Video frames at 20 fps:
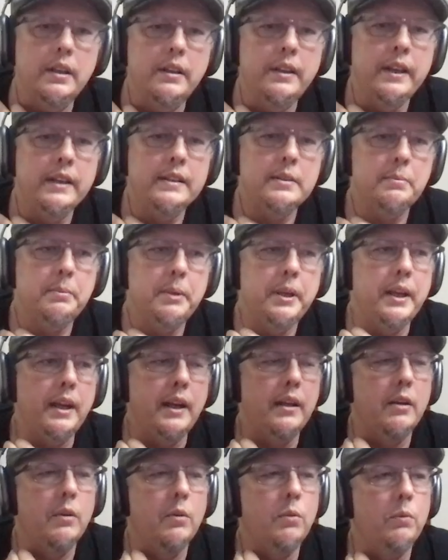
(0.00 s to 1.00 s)
And that's me.
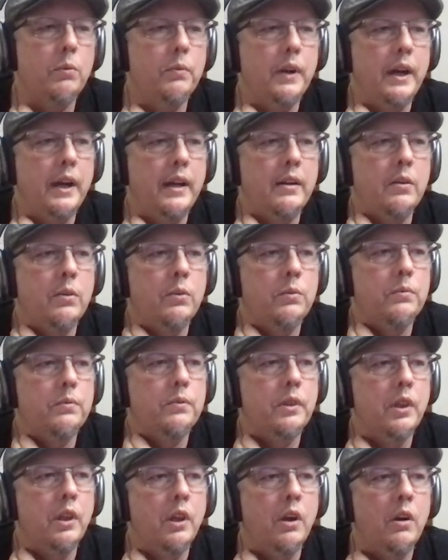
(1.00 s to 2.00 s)
I don't
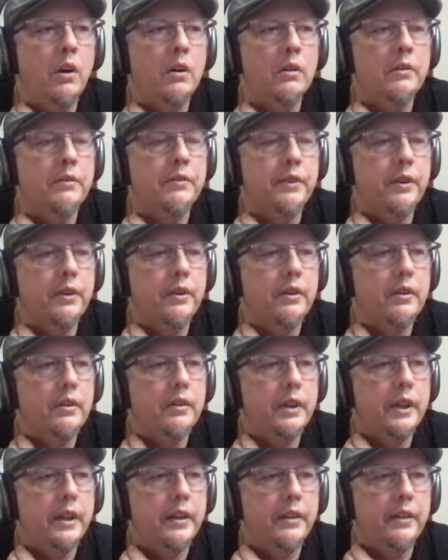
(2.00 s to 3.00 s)
long
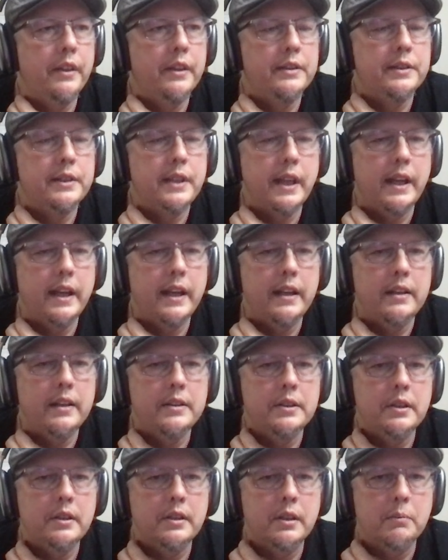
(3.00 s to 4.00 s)
for hitting the stage
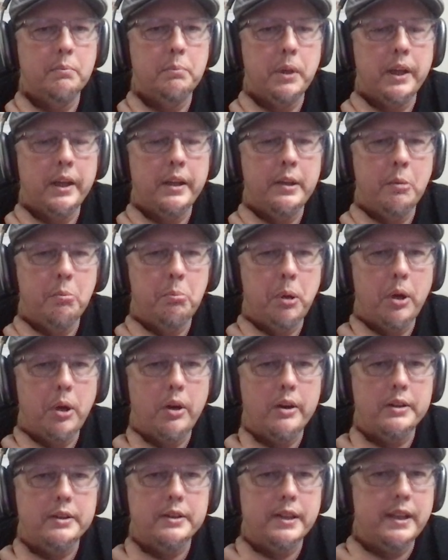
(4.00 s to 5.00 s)
or playing the
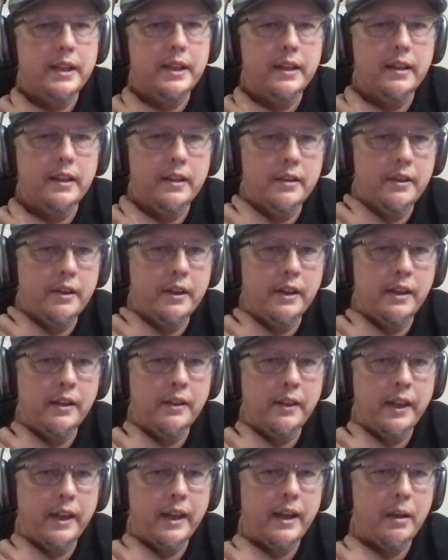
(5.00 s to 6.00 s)
bars again or any of
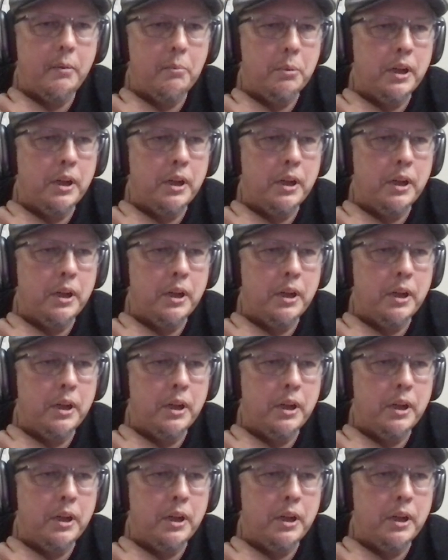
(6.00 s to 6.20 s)
that,